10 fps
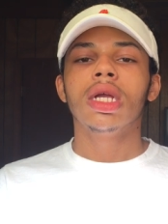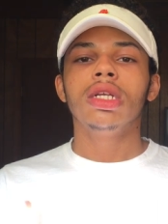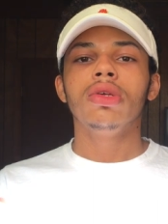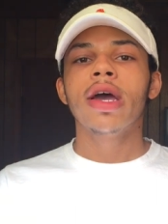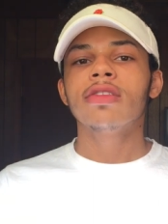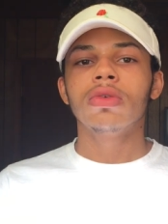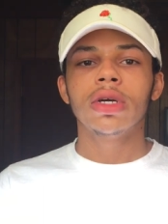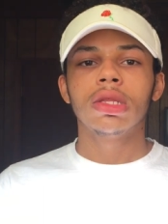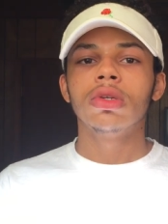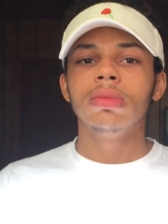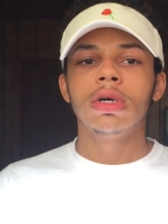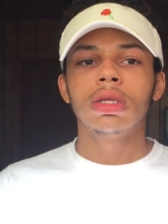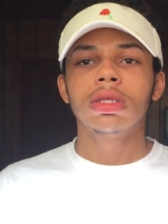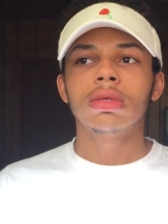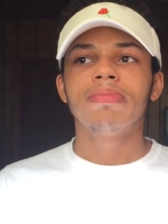You have to wait 3
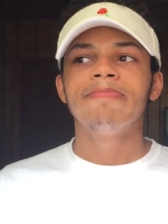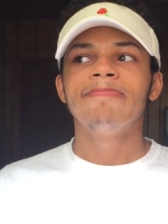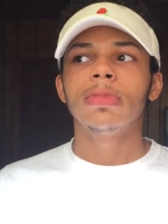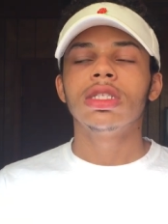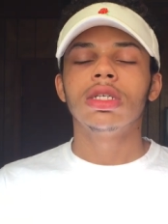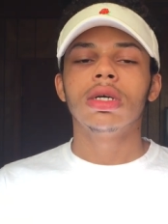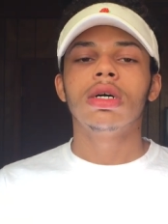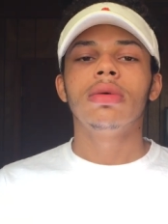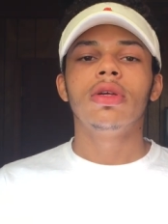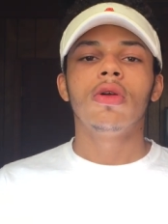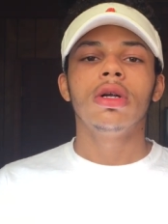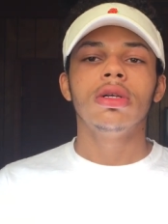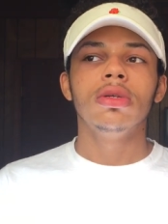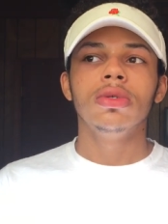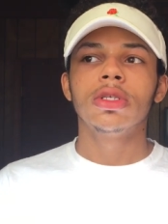months to in order to
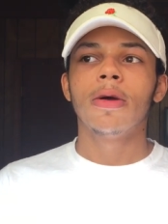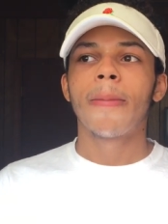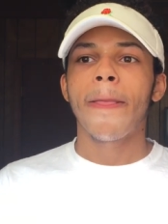do so.